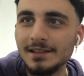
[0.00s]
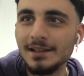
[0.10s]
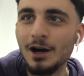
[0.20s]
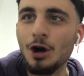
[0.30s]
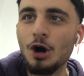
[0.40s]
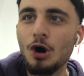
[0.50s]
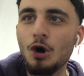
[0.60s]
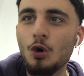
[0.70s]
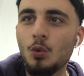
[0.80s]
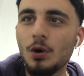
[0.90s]

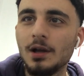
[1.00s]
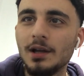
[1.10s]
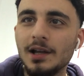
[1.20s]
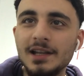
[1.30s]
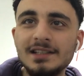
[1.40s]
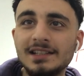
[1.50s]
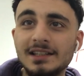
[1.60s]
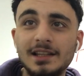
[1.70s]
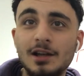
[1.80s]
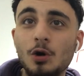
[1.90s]
Yo, he
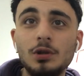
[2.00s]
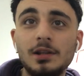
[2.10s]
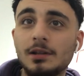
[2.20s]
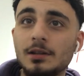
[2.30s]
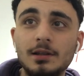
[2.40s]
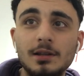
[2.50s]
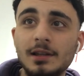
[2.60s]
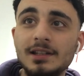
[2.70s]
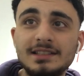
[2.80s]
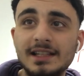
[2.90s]
sent the goalie.
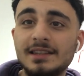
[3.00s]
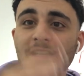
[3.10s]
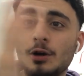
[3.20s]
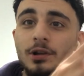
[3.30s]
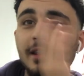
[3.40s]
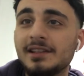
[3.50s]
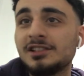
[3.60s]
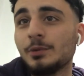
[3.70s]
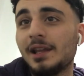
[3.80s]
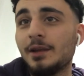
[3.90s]
He sent the goalie
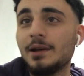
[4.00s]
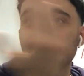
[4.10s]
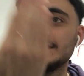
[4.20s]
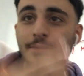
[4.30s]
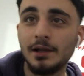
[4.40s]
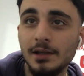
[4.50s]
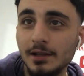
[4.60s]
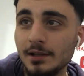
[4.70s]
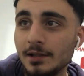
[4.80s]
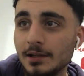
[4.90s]
this way and he went this way.
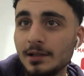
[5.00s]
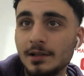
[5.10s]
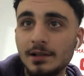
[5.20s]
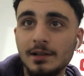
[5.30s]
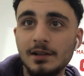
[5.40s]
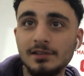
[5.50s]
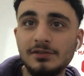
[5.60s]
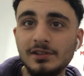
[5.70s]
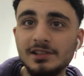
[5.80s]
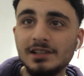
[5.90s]
Nice
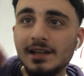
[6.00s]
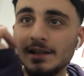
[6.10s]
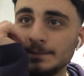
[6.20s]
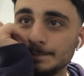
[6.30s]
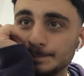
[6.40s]
finish again.